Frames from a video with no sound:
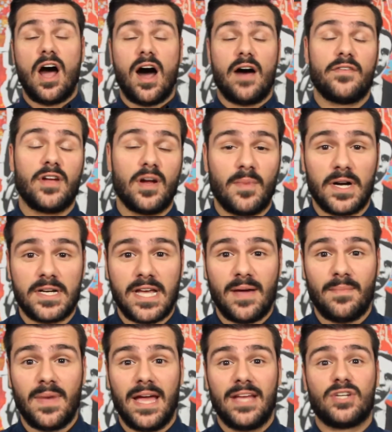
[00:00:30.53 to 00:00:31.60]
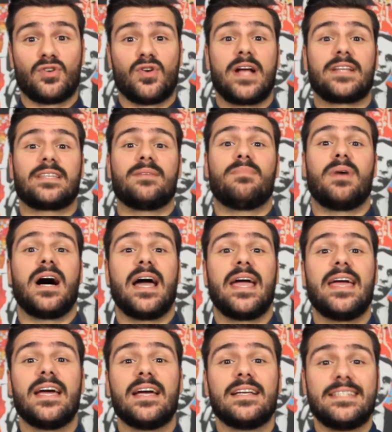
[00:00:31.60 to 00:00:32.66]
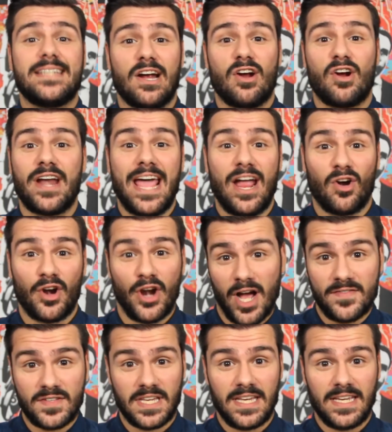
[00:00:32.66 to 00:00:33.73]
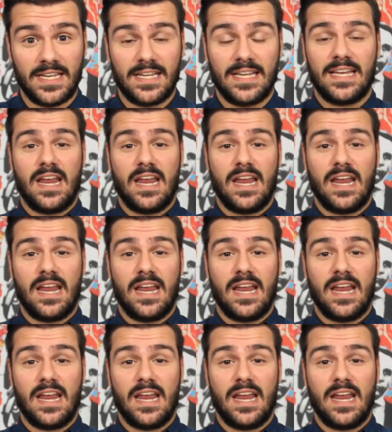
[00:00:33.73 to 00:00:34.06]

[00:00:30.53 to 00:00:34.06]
Javier Bardem, and directed by Darren Aronofsky.